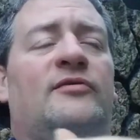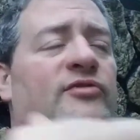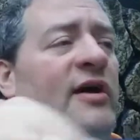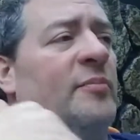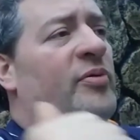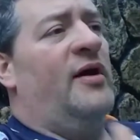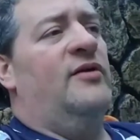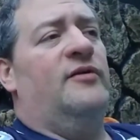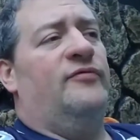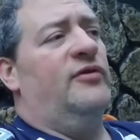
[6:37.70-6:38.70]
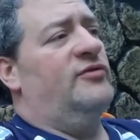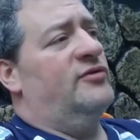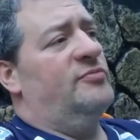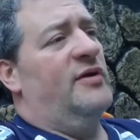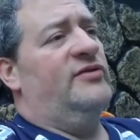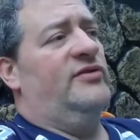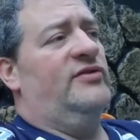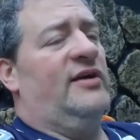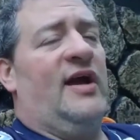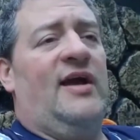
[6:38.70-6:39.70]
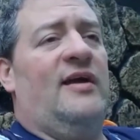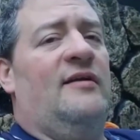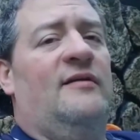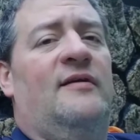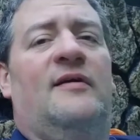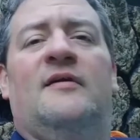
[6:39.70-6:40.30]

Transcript: Try to plan your future as much as you can,